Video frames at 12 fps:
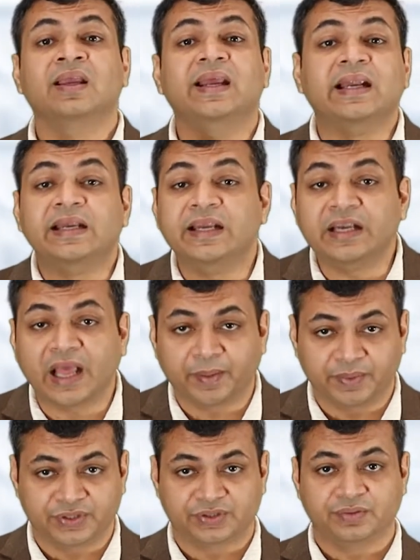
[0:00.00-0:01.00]
kidney
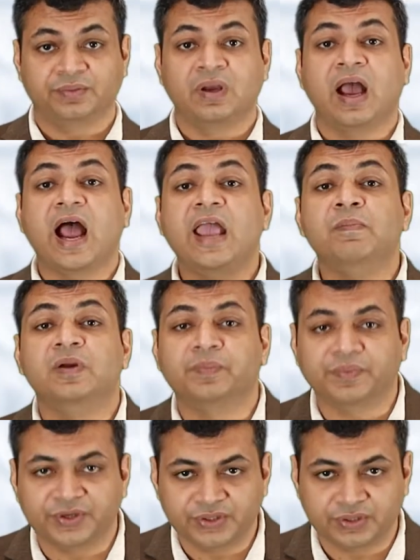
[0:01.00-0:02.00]
damage, high
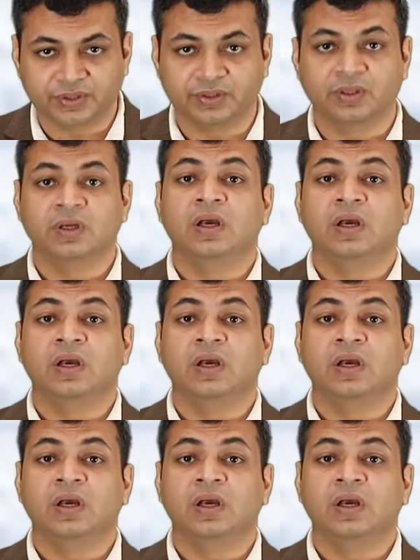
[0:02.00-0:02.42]
blood pressure,